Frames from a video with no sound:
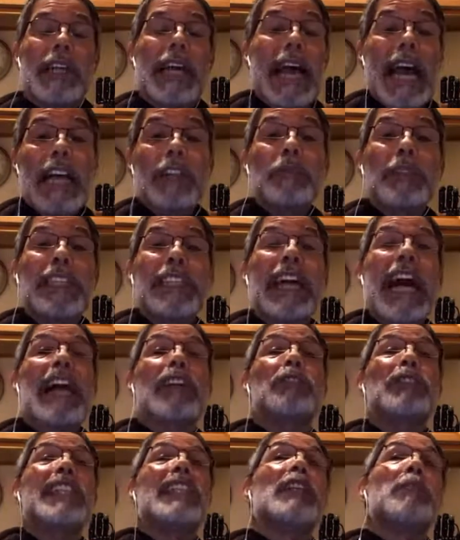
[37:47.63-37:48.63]
Edwin,
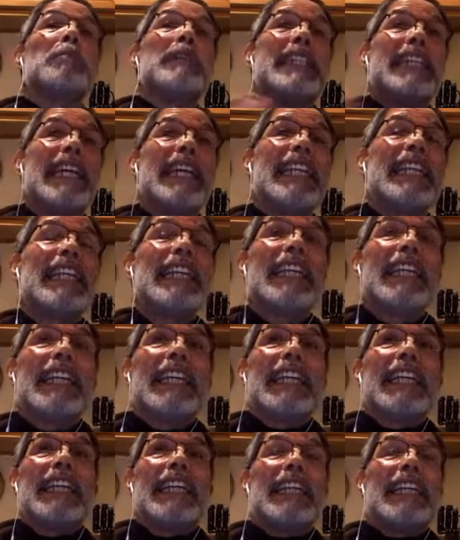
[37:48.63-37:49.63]
actually, in the beginning,
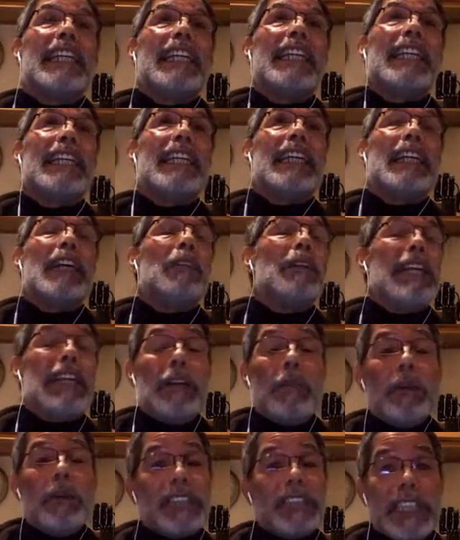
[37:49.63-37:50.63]

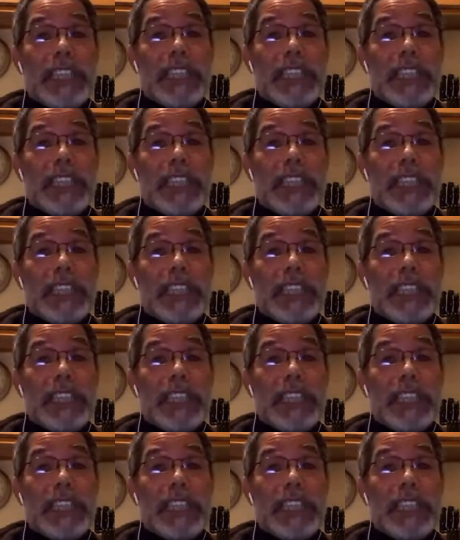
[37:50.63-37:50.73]
it wasn't